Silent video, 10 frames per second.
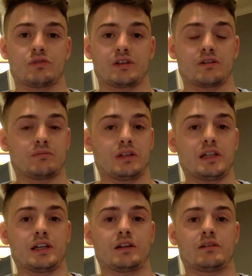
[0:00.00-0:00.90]
with
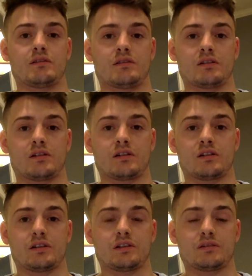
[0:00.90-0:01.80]
completing
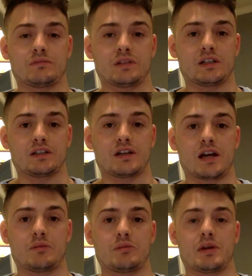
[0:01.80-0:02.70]
in a
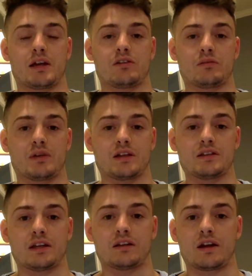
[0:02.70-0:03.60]
timely manner and by the
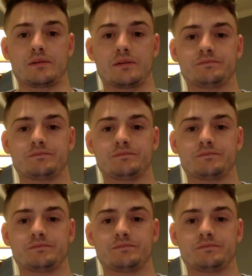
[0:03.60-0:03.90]
deadline.